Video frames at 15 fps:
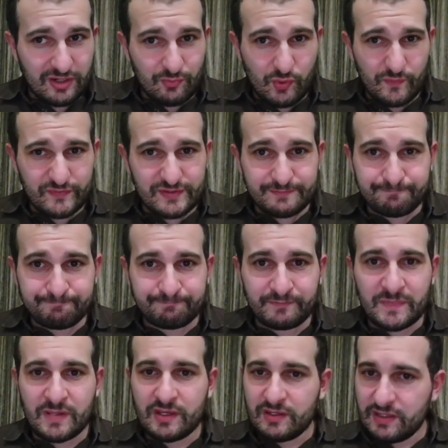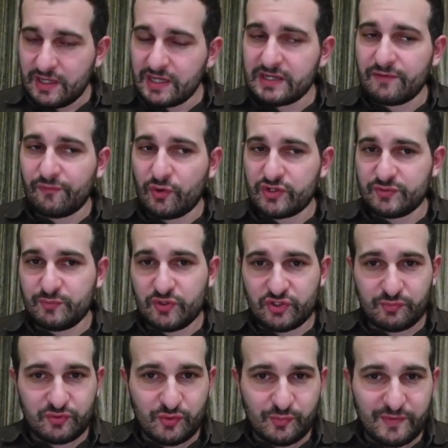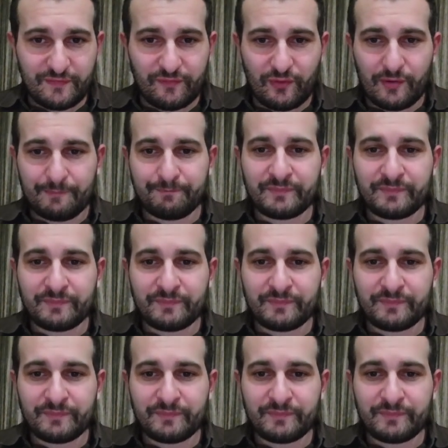moves, and avoids bishop to b4.